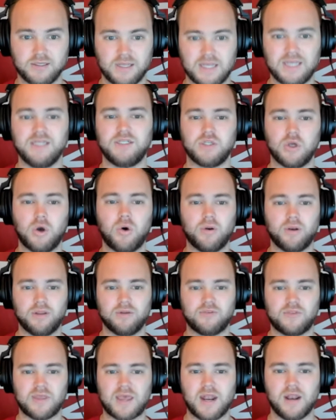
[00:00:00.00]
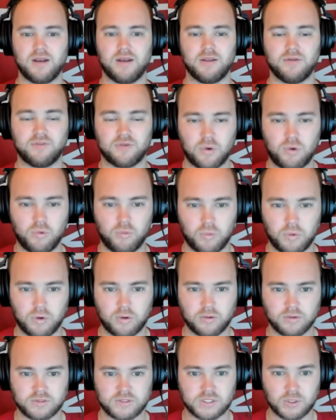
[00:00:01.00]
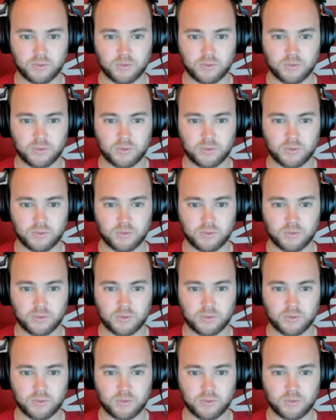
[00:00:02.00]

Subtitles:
He told us that in his own words.